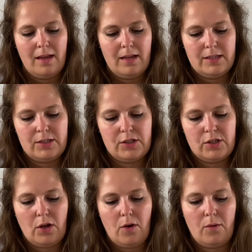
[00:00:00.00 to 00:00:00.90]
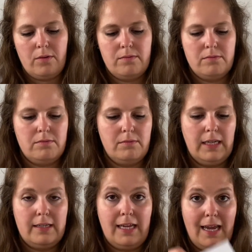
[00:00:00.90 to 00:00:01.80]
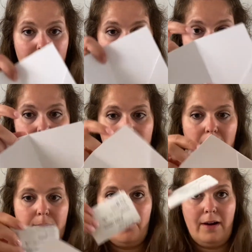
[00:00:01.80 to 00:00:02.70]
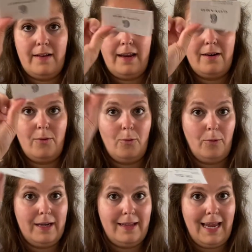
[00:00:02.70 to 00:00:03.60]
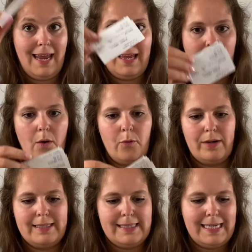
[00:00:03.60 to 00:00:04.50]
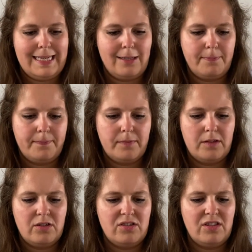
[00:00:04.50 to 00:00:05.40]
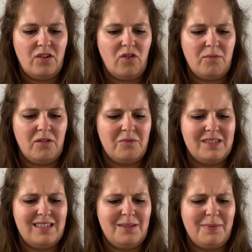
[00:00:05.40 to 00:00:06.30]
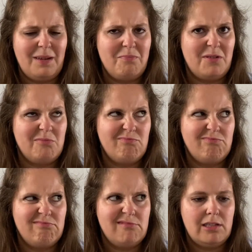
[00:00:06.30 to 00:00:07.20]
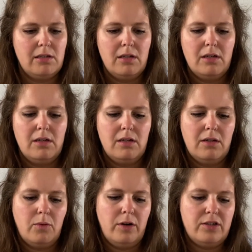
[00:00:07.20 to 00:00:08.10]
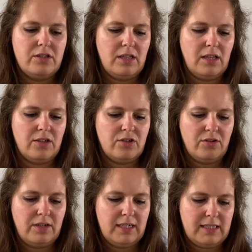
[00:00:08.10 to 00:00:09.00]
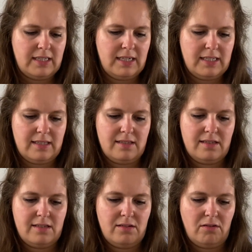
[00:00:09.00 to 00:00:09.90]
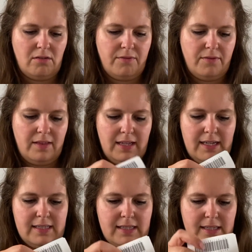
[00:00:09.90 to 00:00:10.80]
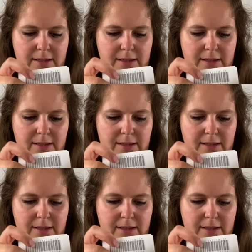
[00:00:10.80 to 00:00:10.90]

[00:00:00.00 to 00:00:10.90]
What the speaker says: So it came with this cardboard and then with a receipt, just the normal receipt paper. Where's the luxuriousness of this?